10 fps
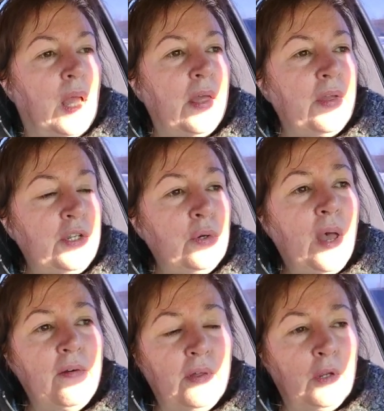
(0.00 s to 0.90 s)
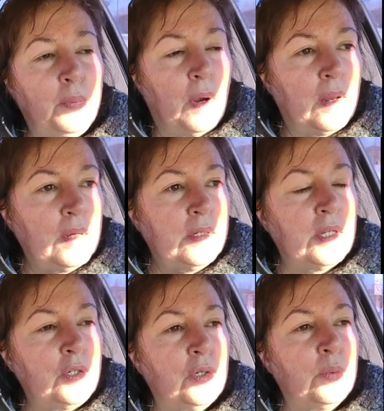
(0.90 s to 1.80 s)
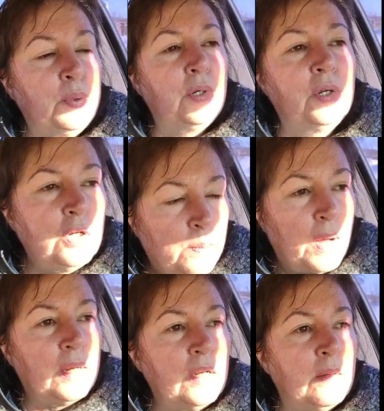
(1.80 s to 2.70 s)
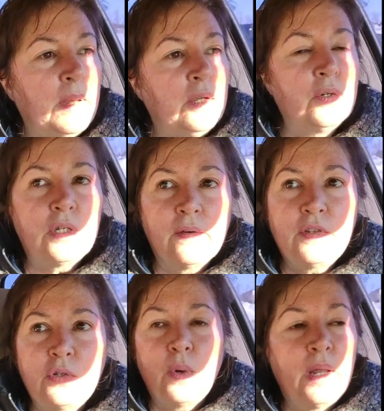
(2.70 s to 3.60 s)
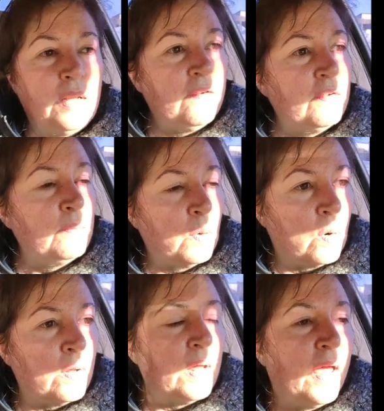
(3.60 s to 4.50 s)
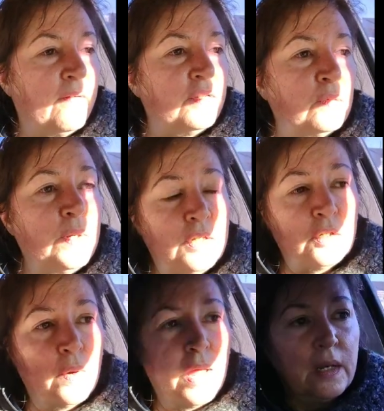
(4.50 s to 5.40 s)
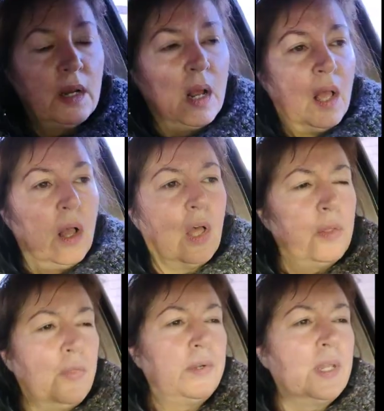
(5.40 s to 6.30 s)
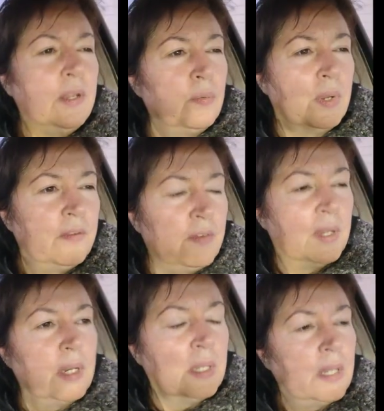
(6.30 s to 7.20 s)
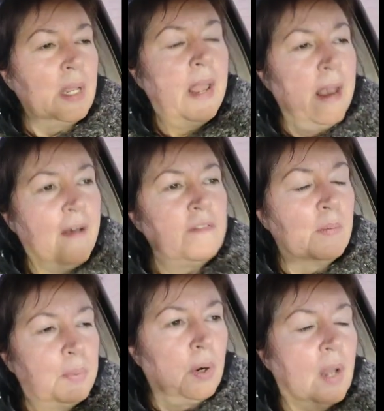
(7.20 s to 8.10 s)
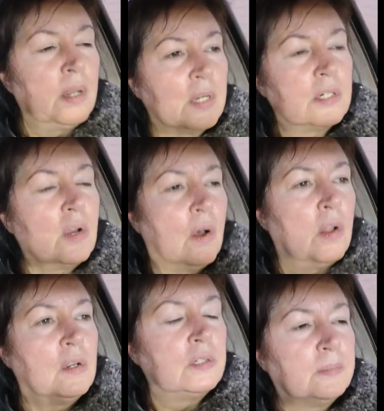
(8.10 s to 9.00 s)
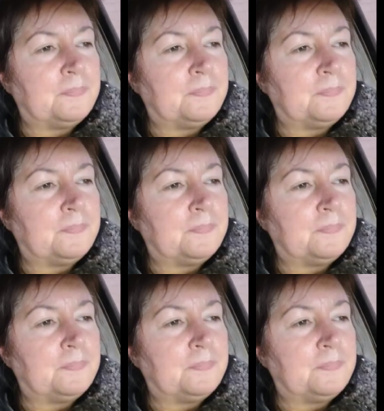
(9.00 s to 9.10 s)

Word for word: And they do have other products that you can put on your body to make yourself sweat even more. They have sweet sweat, although they're getting rid of it, and then they have a product called